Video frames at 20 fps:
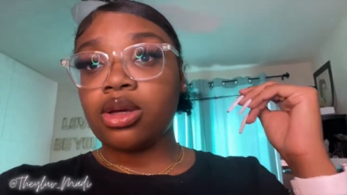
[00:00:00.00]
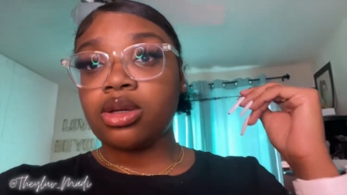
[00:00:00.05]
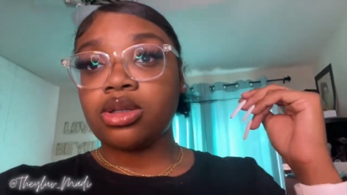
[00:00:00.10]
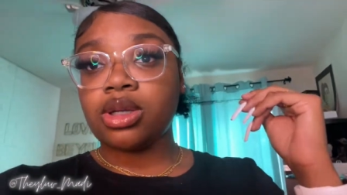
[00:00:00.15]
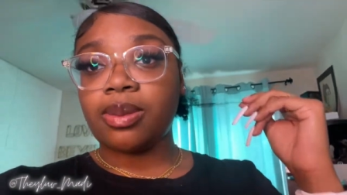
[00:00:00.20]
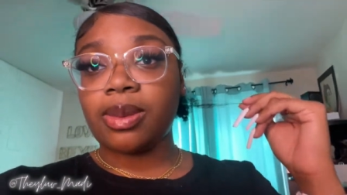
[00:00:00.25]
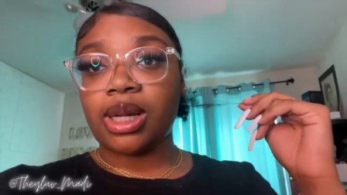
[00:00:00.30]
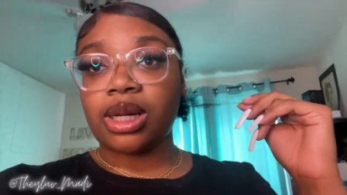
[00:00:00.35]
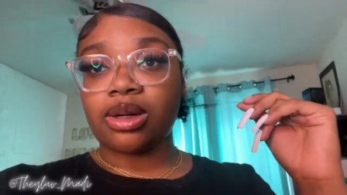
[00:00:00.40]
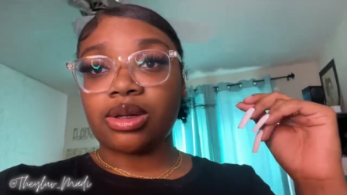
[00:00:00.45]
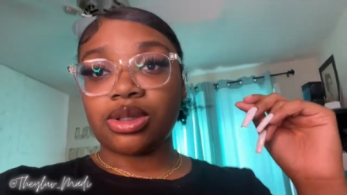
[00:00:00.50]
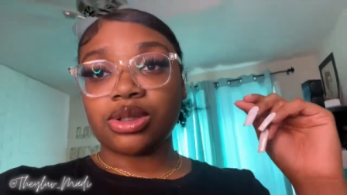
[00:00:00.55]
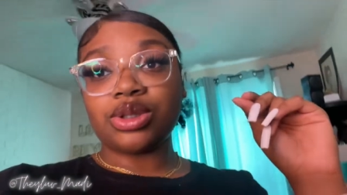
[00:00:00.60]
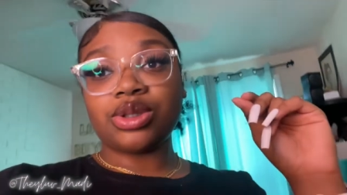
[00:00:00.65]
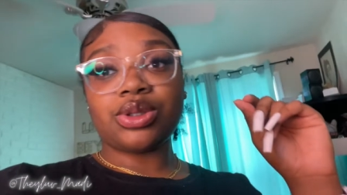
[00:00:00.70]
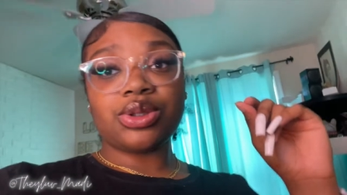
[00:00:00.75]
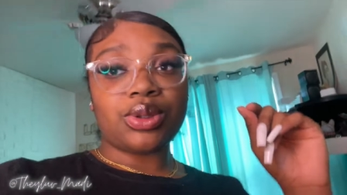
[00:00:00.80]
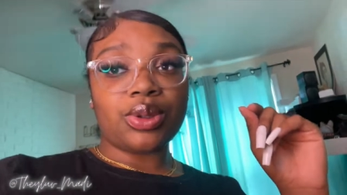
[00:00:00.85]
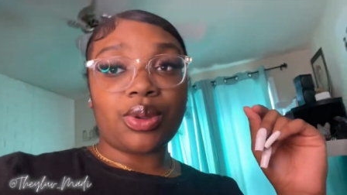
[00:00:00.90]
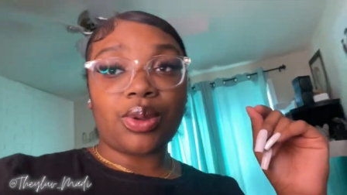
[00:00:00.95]
So I'm about to go to the
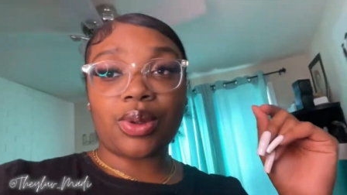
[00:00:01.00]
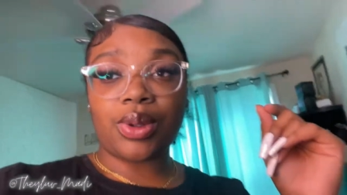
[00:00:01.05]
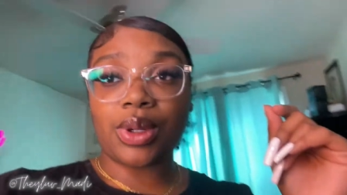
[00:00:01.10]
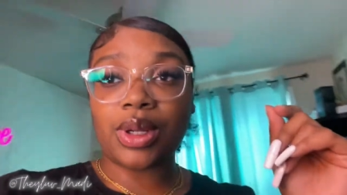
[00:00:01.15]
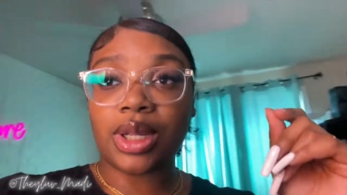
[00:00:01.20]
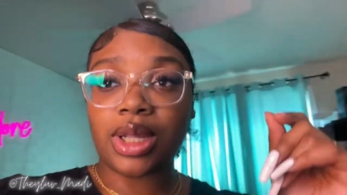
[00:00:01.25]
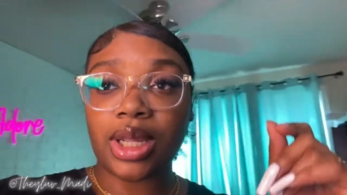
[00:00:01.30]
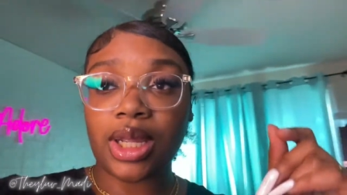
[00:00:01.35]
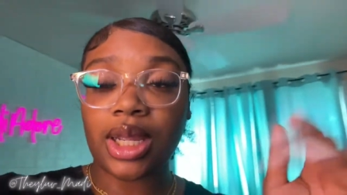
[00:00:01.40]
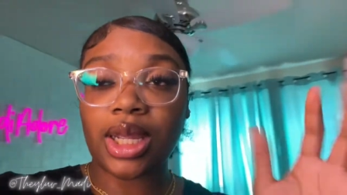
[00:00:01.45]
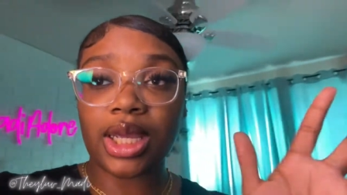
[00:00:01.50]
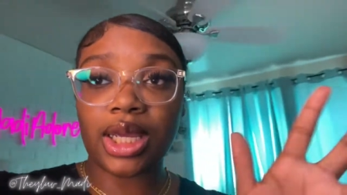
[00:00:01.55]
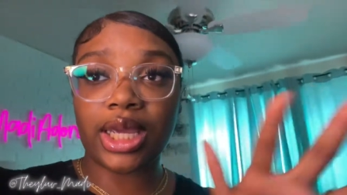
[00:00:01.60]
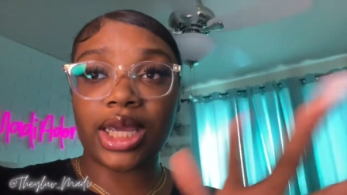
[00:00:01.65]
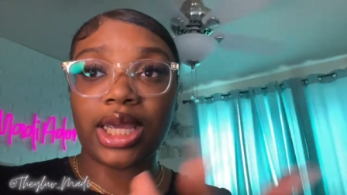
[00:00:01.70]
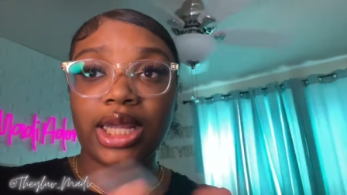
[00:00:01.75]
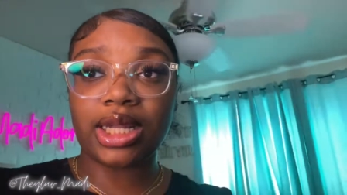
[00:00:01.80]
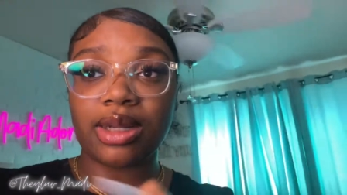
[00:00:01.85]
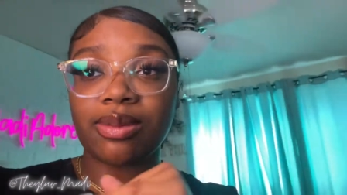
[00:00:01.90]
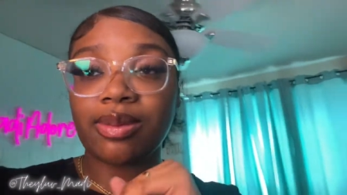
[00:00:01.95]
store
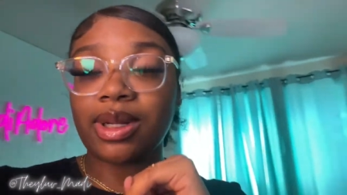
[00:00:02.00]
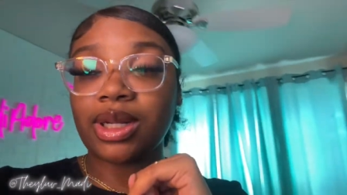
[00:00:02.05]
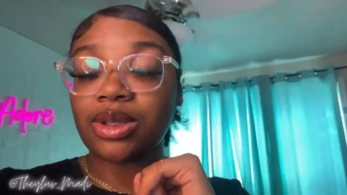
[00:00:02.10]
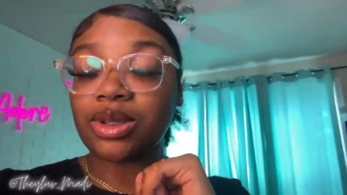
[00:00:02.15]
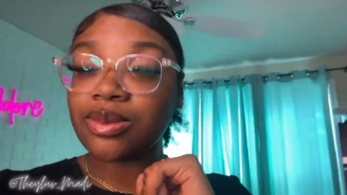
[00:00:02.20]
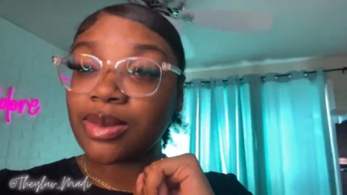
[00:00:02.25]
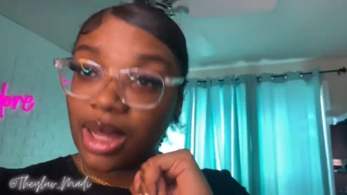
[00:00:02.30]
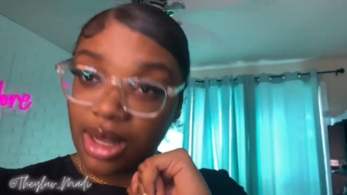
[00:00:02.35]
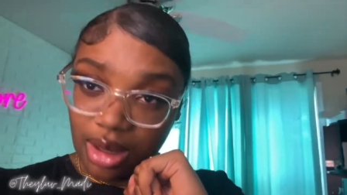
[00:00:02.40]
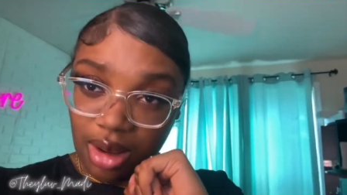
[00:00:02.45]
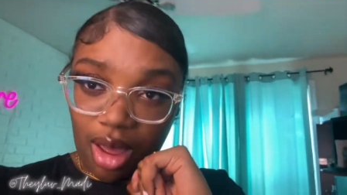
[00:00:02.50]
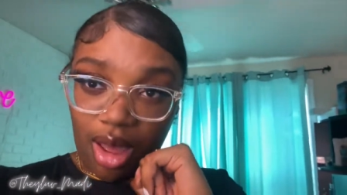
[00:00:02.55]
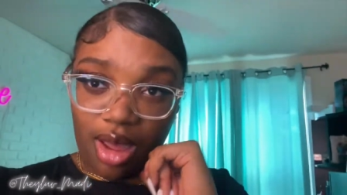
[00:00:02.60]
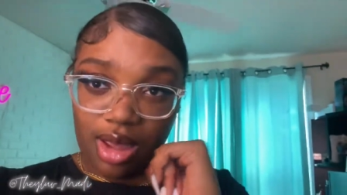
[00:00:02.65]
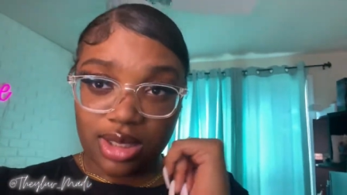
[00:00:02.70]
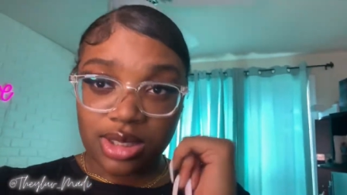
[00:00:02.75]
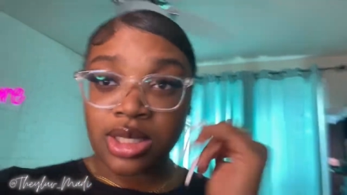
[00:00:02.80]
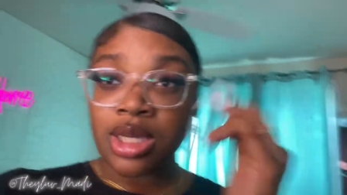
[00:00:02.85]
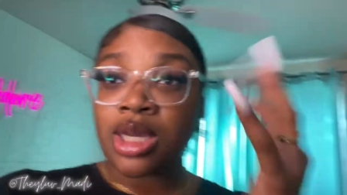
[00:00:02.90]
and I'm about to do my locks.